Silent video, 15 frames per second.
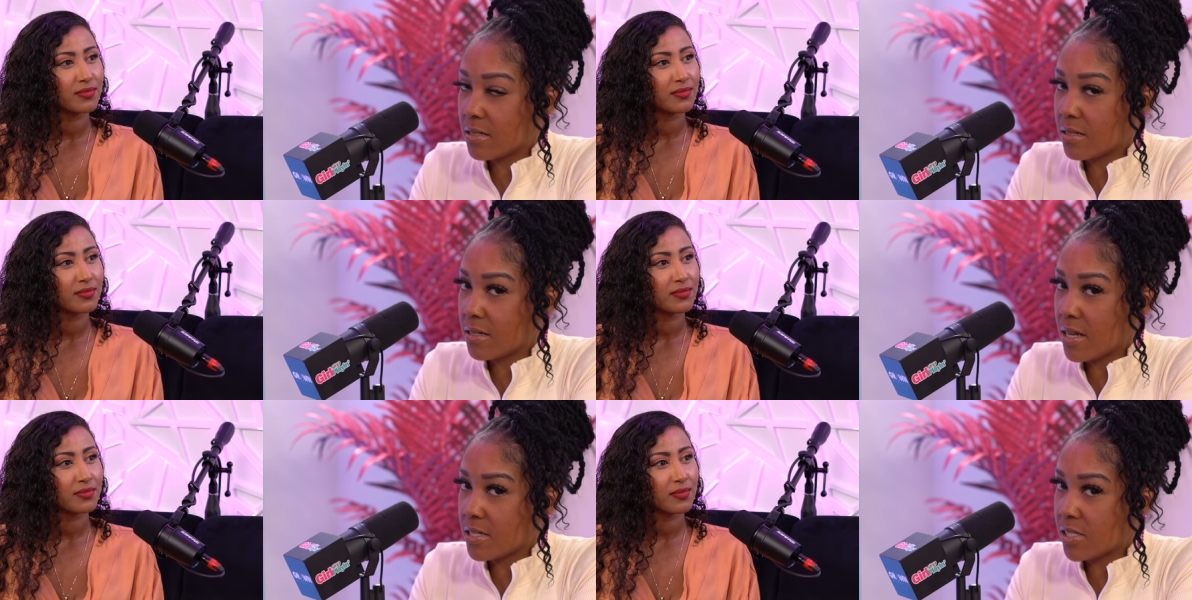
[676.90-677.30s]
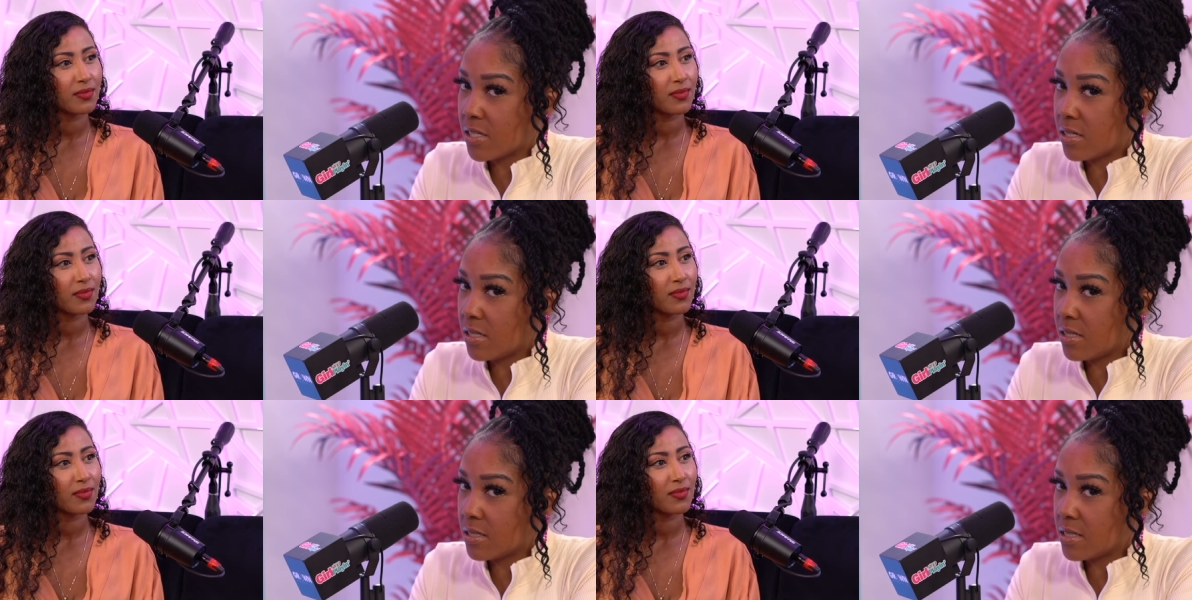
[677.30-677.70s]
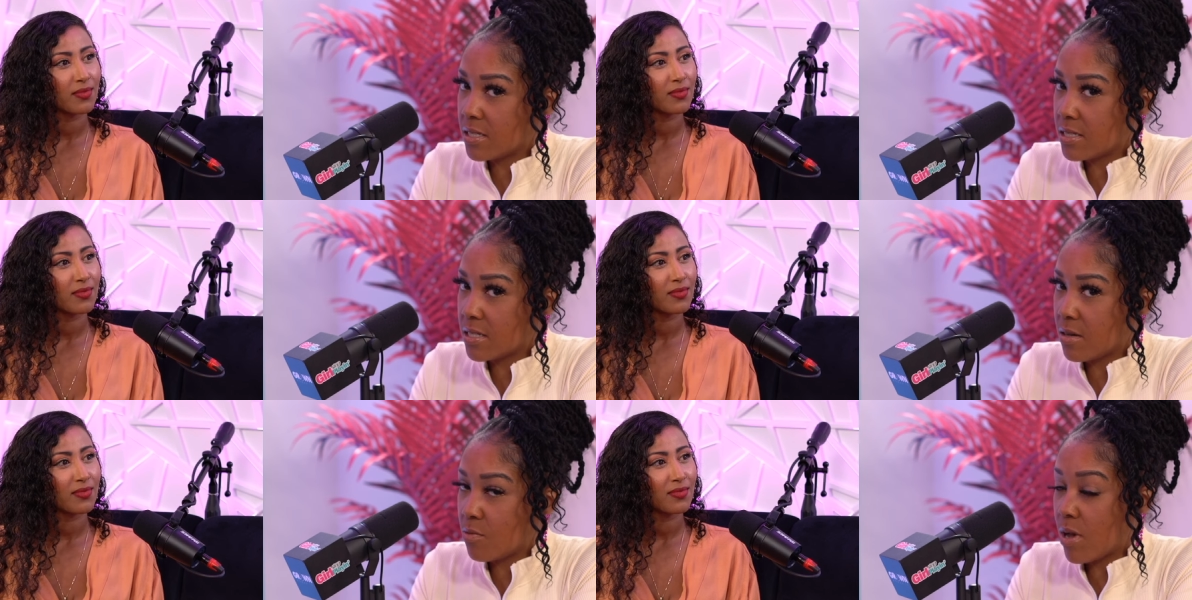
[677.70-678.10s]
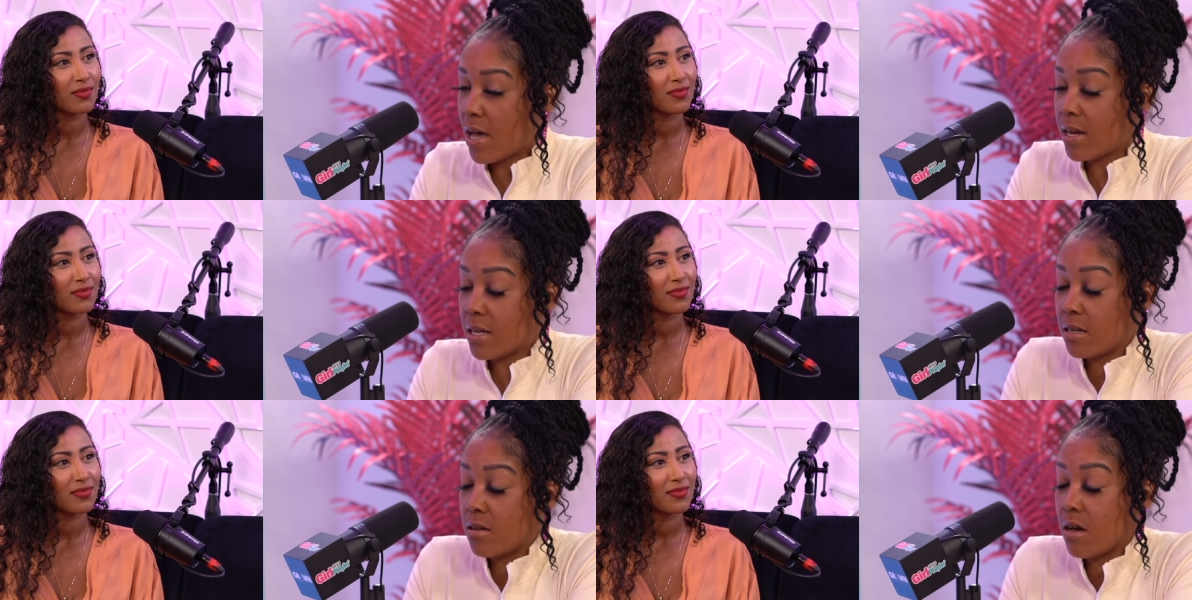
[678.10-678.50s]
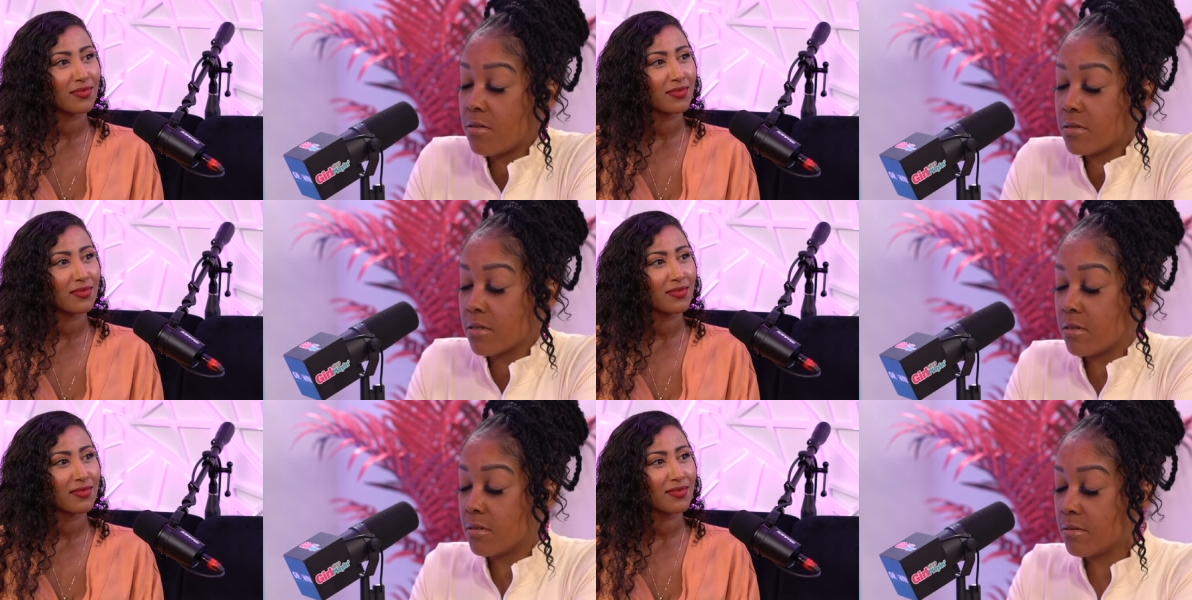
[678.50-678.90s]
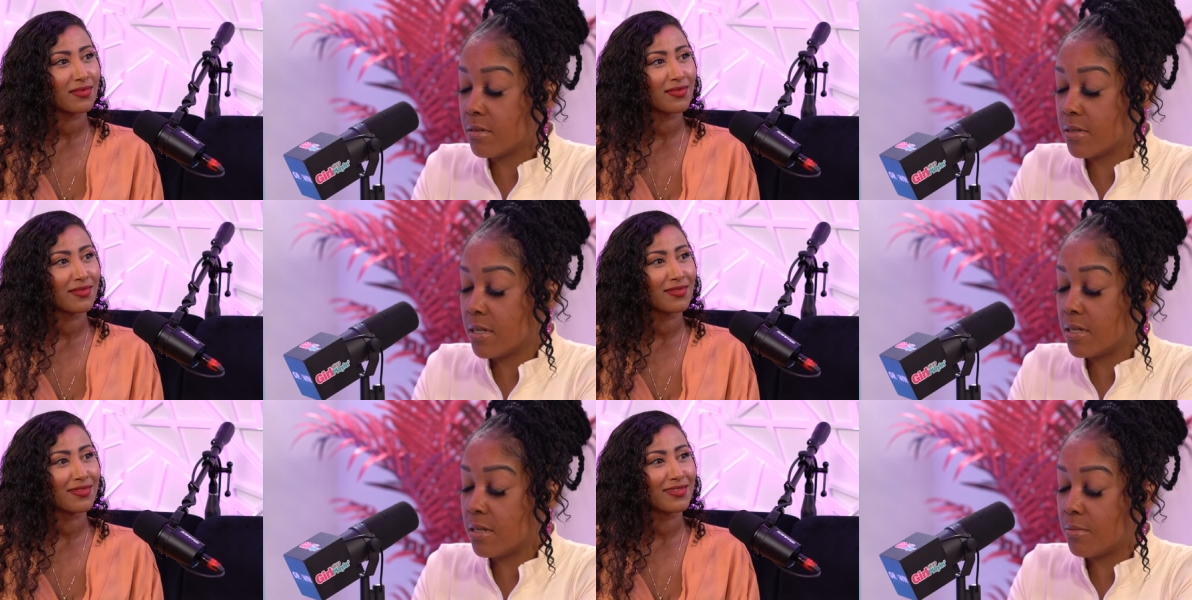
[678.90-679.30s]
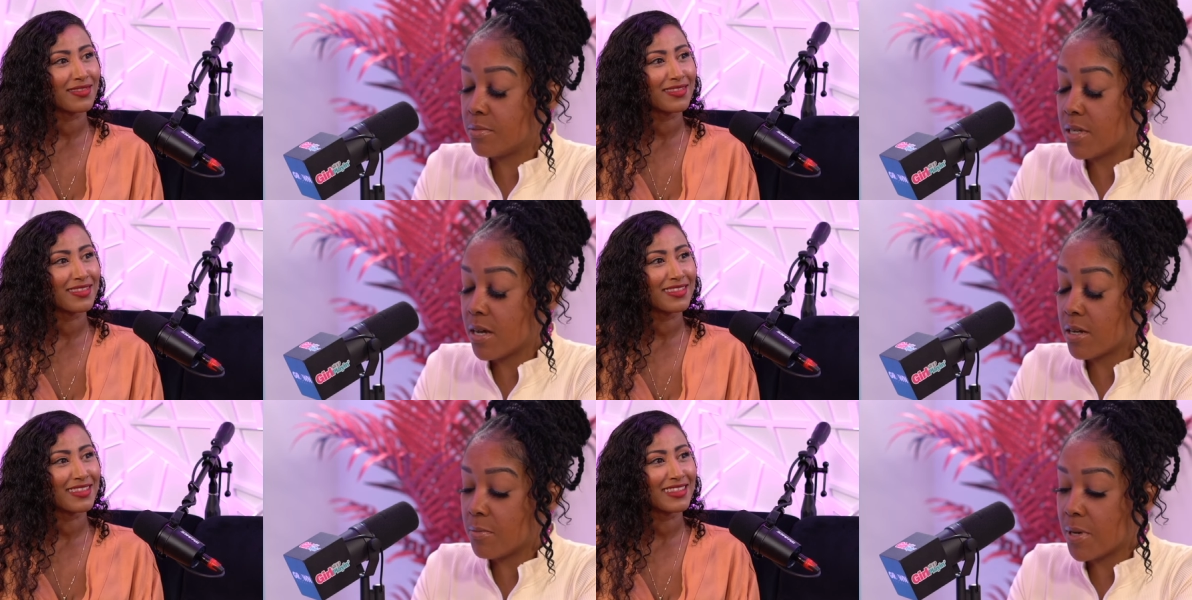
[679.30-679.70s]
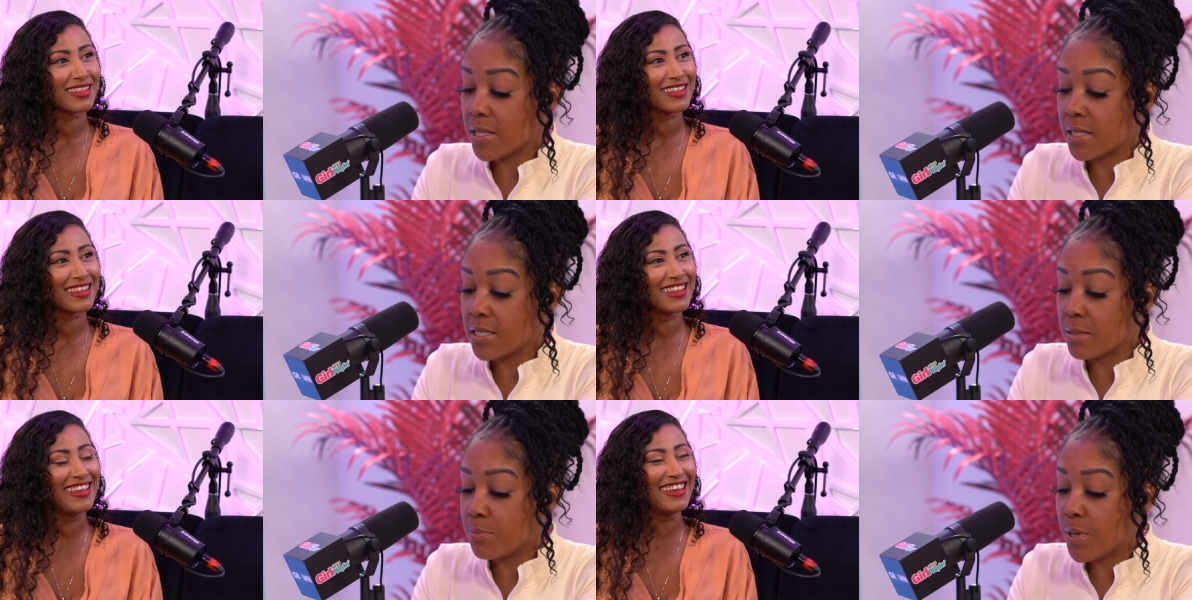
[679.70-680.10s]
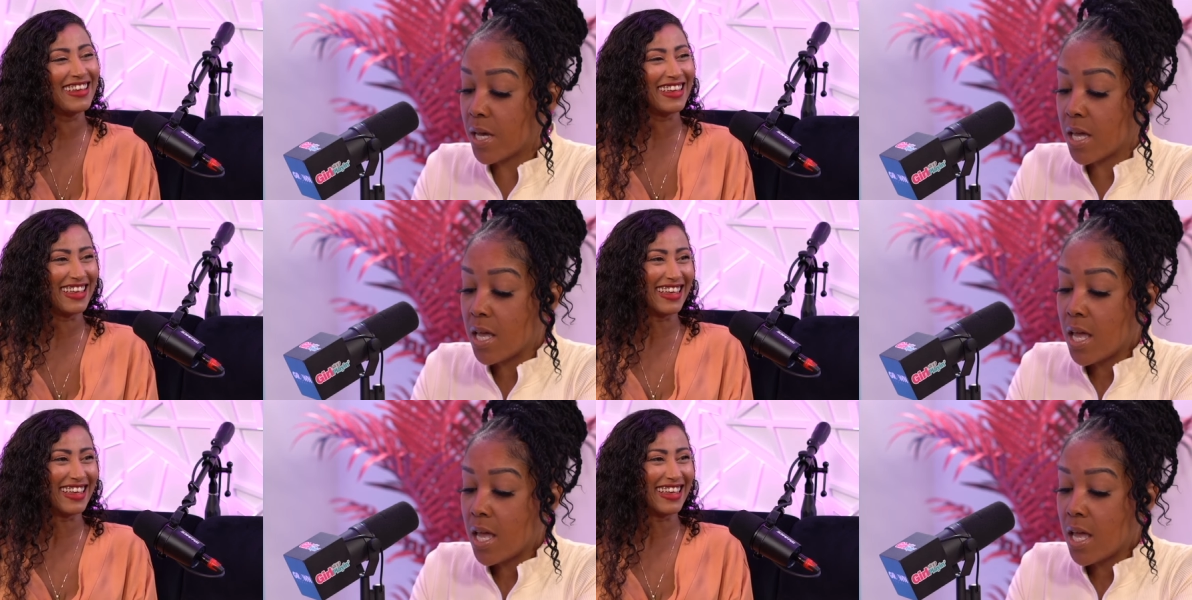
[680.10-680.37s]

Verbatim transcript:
Speaker 1: I should have looked this up. Well, I didn't know I was going to end up talking about this, but